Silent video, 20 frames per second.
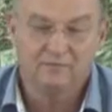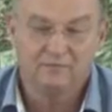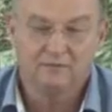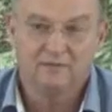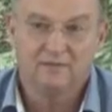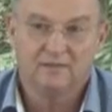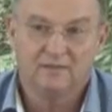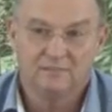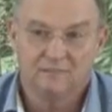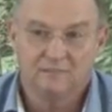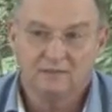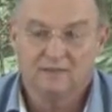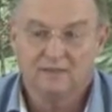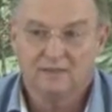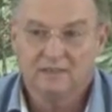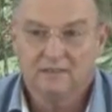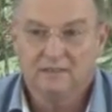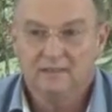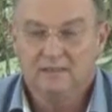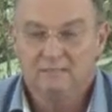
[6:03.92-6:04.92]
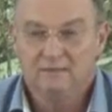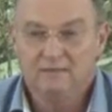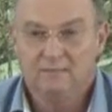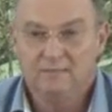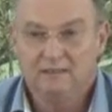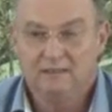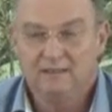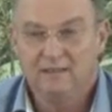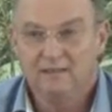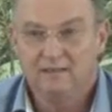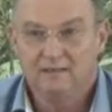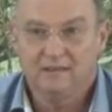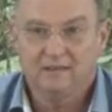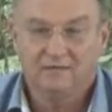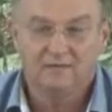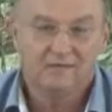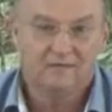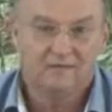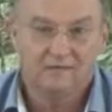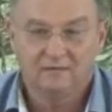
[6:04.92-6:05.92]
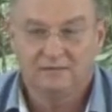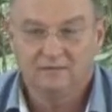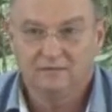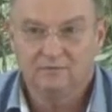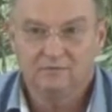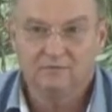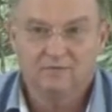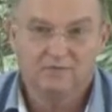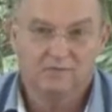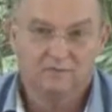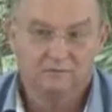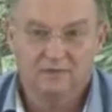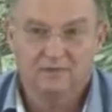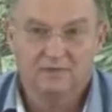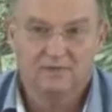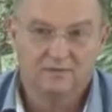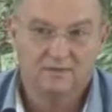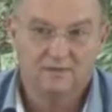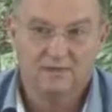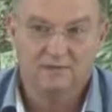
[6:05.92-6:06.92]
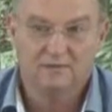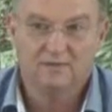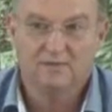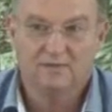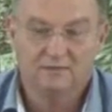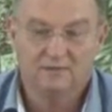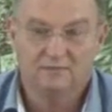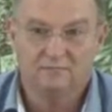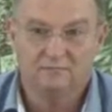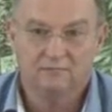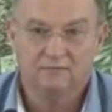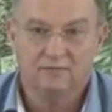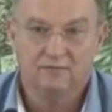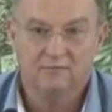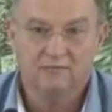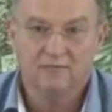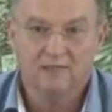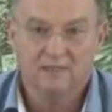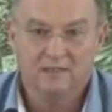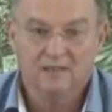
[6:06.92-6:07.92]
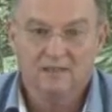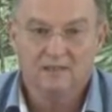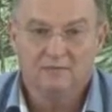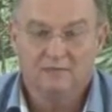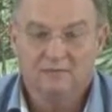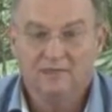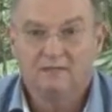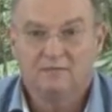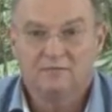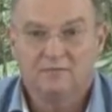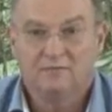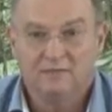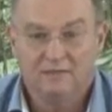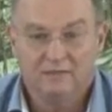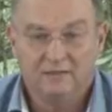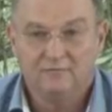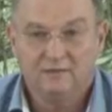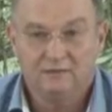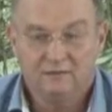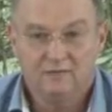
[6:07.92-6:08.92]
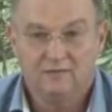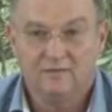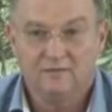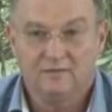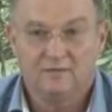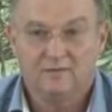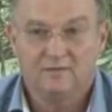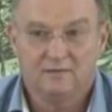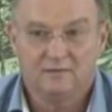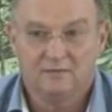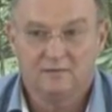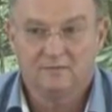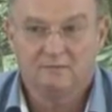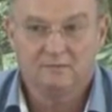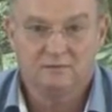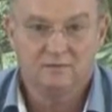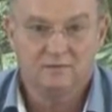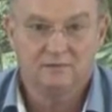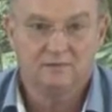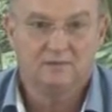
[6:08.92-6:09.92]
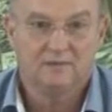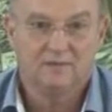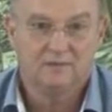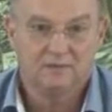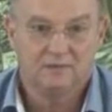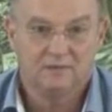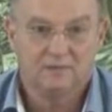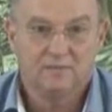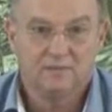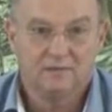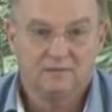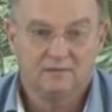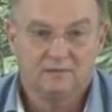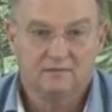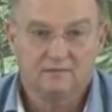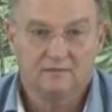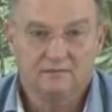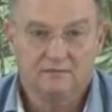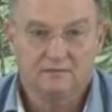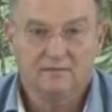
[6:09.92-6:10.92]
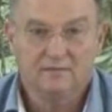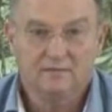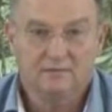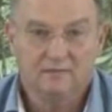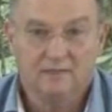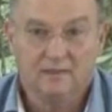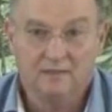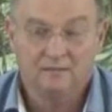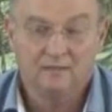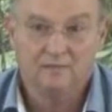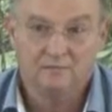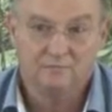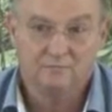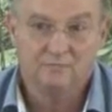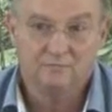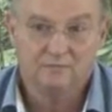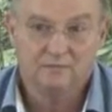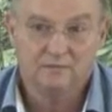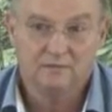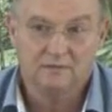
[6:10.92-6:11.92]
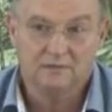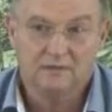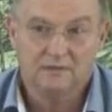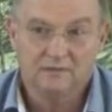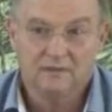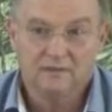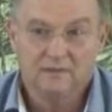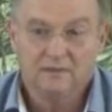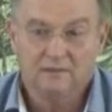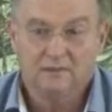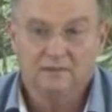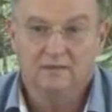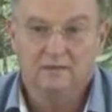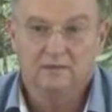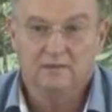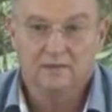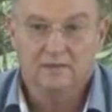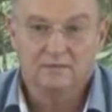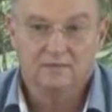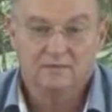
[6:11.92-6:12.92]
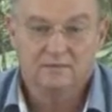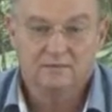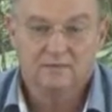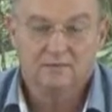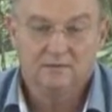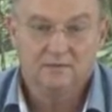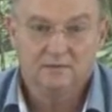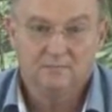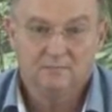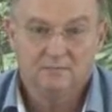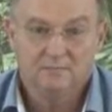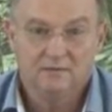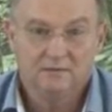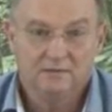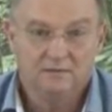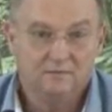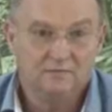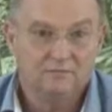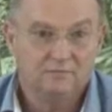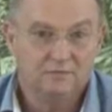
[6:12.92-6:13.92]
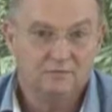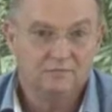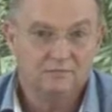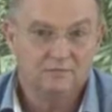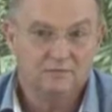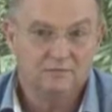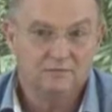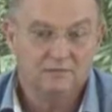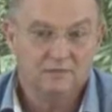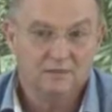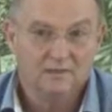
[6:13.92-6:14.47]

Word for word: For example, people think there is a huge water scarcity in the region. Well, it's a dry region, it's, it's mostly deserts, but there is a lot of water. It's just being overused.